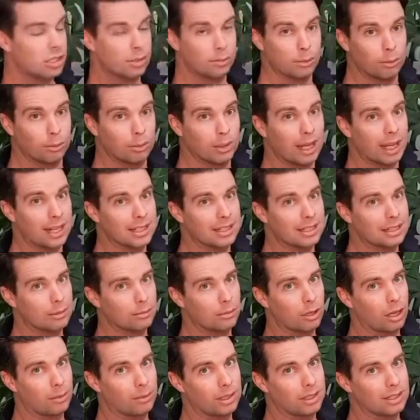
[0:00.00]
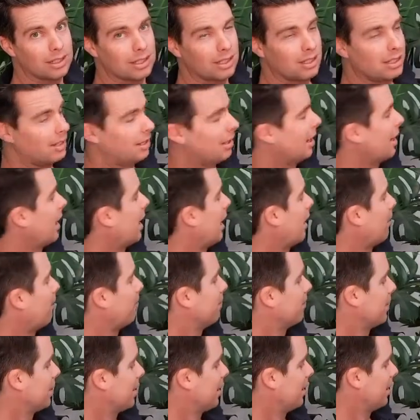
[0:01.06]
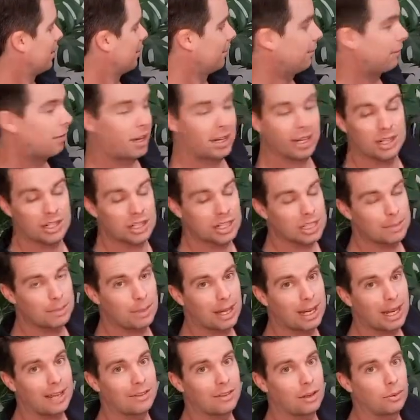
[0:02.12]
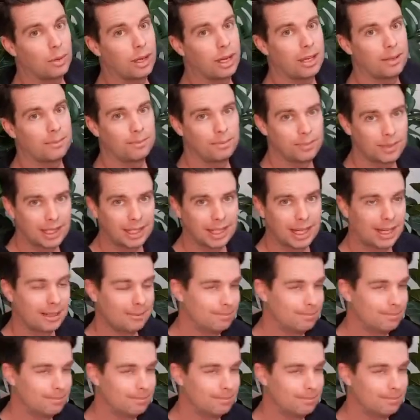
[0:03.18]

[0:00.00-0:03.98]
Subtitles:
plant at the moment. You find it just about everywhere. Again,